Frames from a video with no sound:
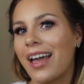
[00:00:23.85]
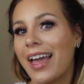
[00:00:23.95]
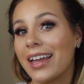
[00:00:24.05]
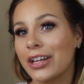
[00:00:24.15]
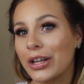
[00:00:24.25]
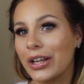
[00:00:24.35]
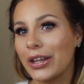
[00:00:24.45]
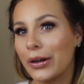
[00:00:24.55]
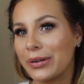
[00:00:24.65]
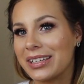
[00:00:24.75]
and
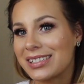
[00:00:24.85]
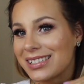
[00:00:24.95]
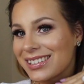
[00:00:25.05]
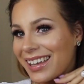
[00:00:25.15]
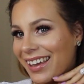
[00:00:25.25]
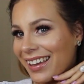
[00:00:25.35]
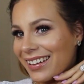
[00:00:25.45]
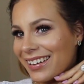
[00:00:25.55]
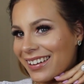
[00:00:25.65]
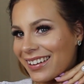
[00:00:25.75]
glowy
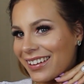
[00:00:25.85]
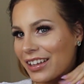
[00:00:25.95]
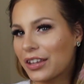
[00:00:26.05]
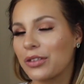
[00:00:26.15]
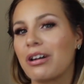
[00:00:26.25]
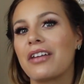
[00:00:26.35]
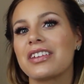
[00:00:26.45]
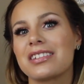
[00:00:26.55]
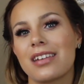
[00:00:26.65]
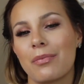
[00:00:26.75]
skin throughout
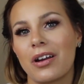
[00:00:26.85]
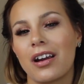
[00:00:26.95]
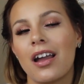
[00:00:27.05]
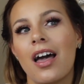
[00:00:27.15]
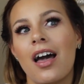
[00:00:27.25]
the summer.